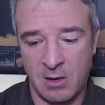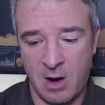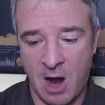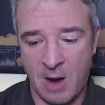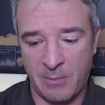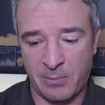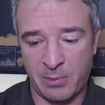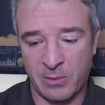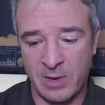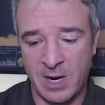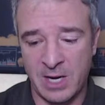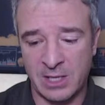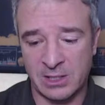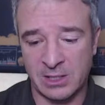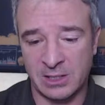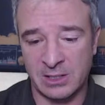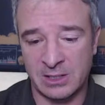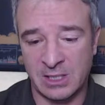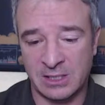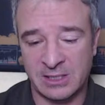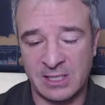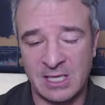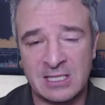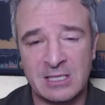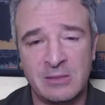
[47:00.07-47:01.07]
operations,
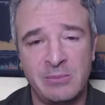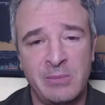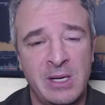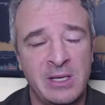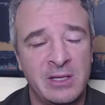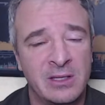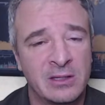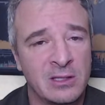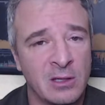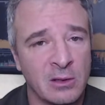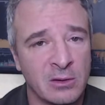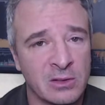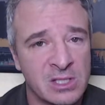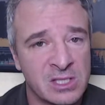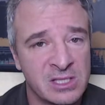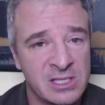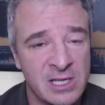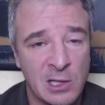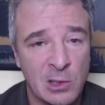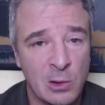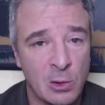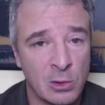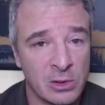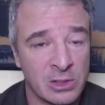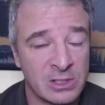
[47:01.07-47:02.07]
it doesn't mean their
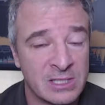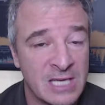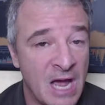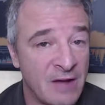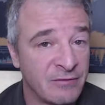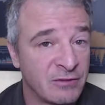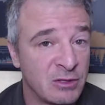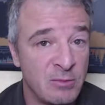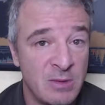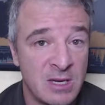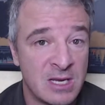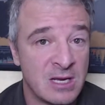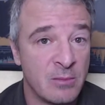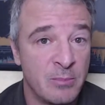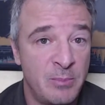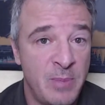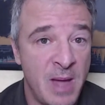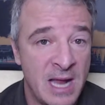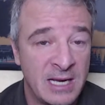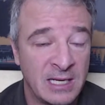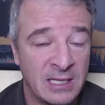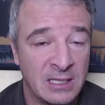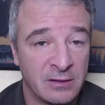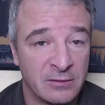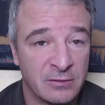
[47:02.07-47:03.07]
sell orders have to be
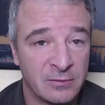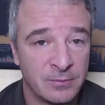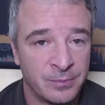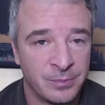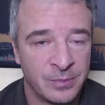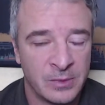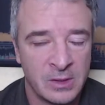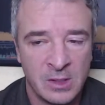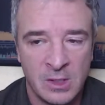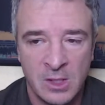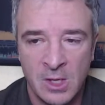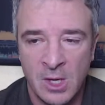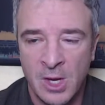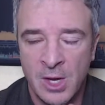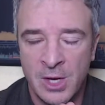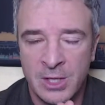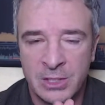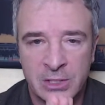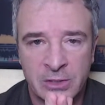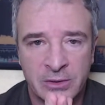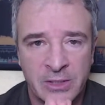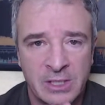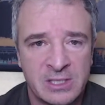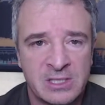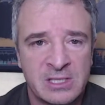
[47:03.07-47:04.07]
competitive.
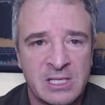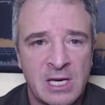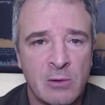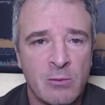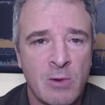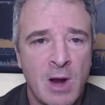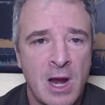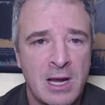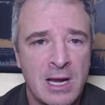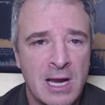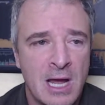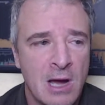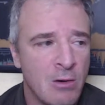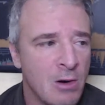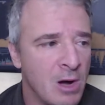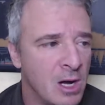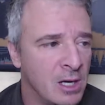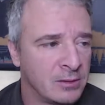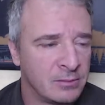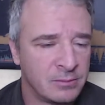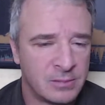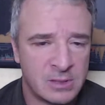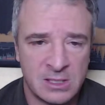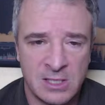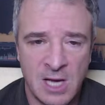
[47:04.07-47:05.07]
So let's say right now
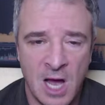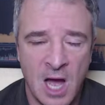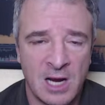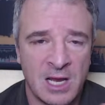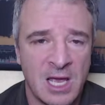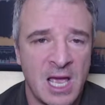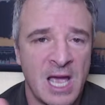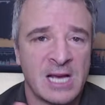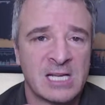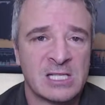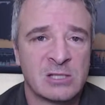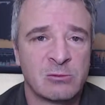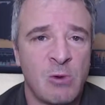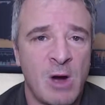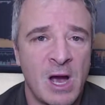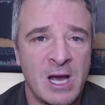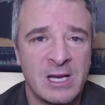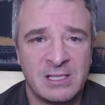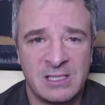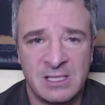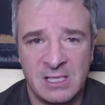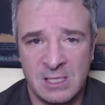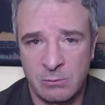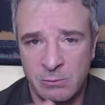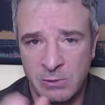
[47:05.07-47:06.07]
on stock X Y
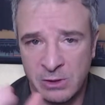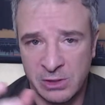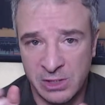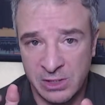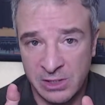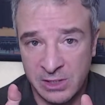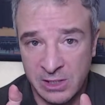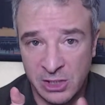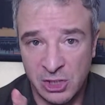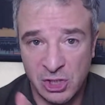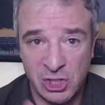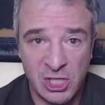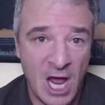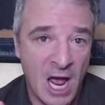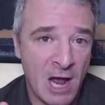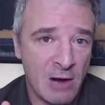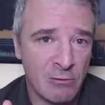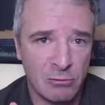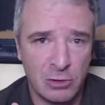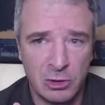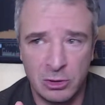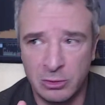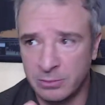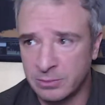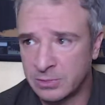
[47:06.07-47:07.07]
Z, which is the chat
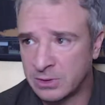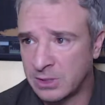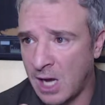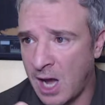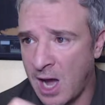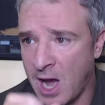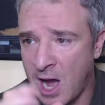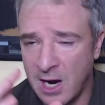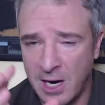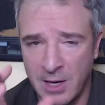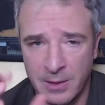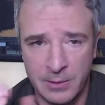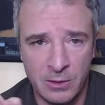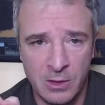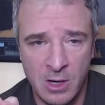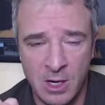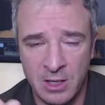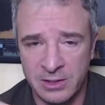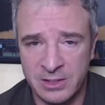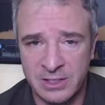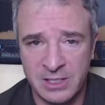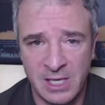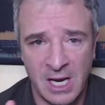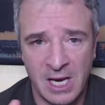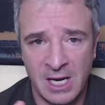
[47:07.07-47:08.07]
room talk, and they're all
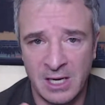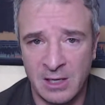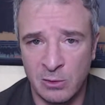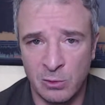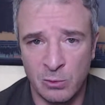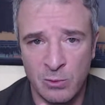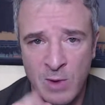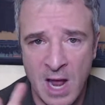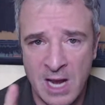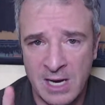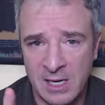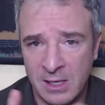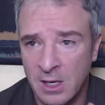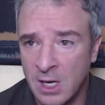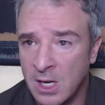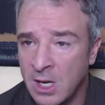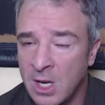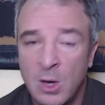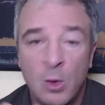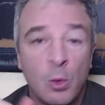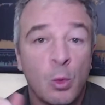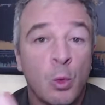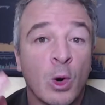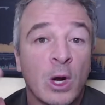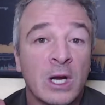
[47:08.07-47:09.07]
saying in Reddit,
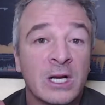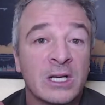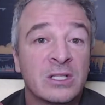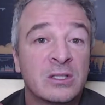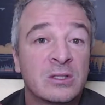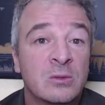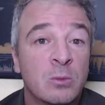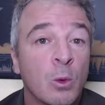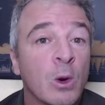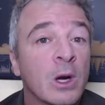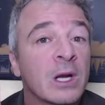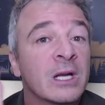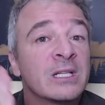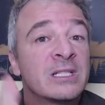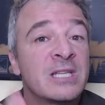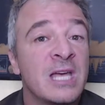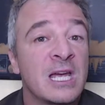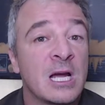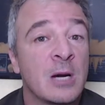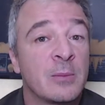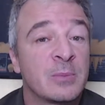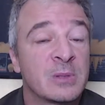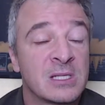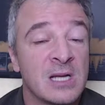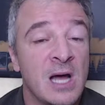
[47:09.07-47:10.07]
we're gonna, we're gonna take
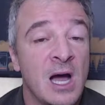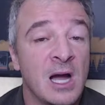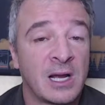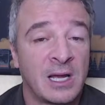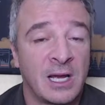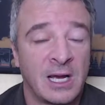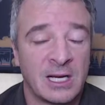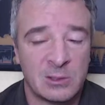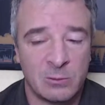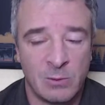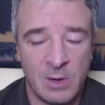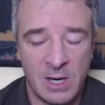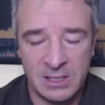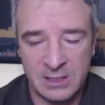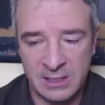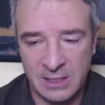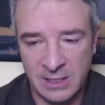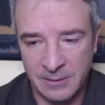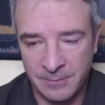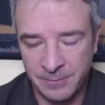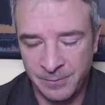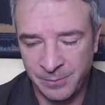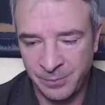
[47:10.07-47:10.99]
up stock X Y Z.